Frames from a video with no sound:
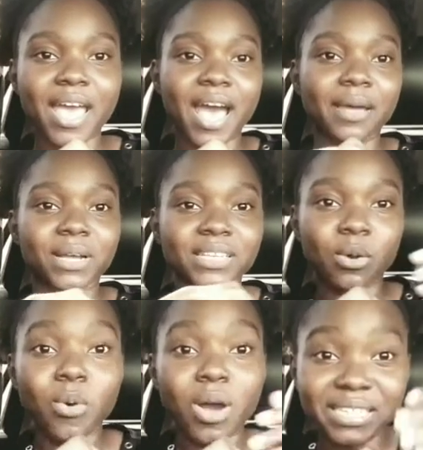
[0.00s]
And because
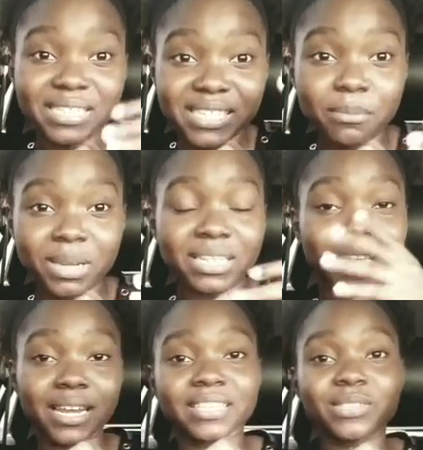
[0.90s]
I want this 10 minutes
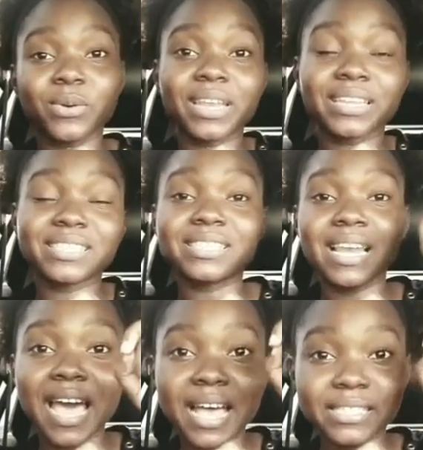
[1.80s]
and less. Okay, this is the
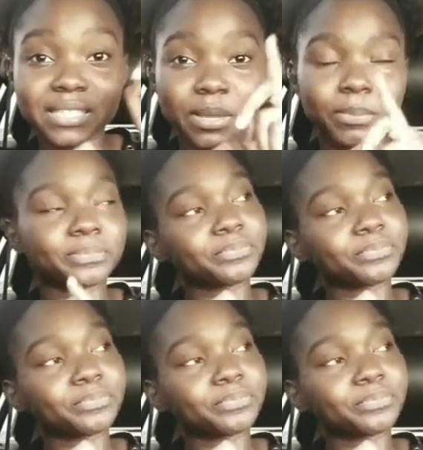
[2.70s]
last tip.